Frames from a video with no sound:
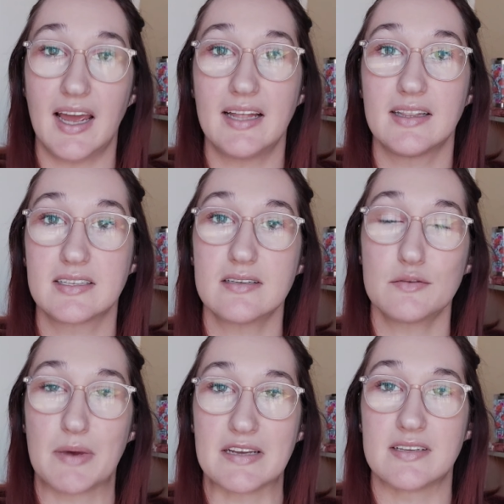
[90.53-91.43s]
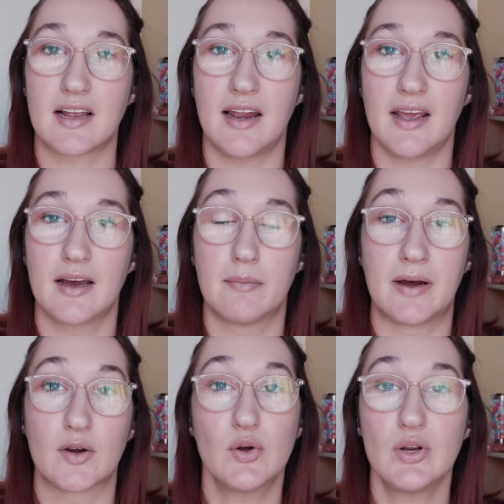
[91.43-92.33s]
And this is basically
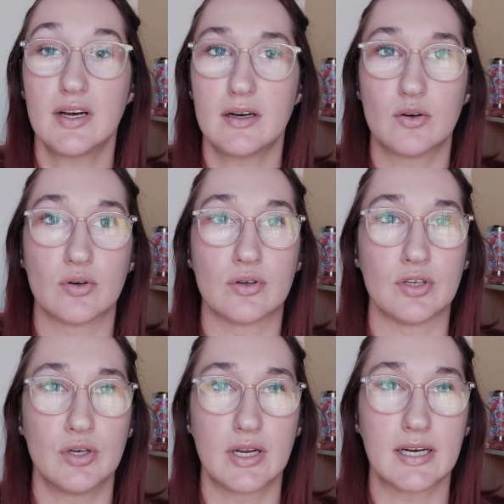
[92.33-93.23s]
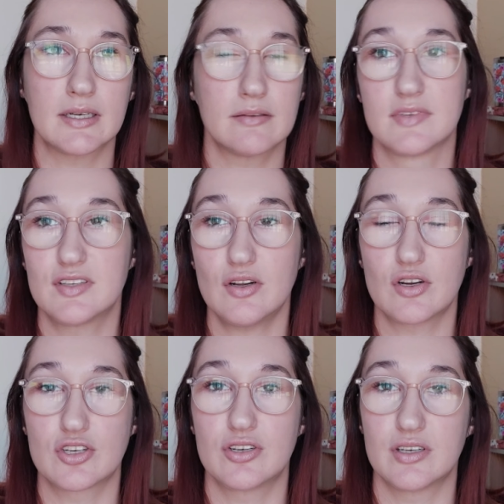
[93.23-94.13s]
about Ulla or Eula, still
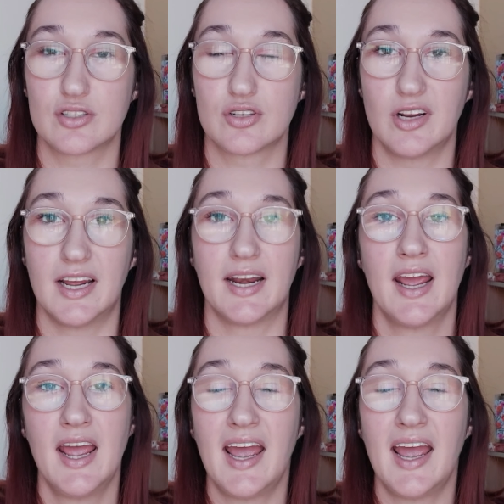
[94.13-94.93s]
not sure, Tulin.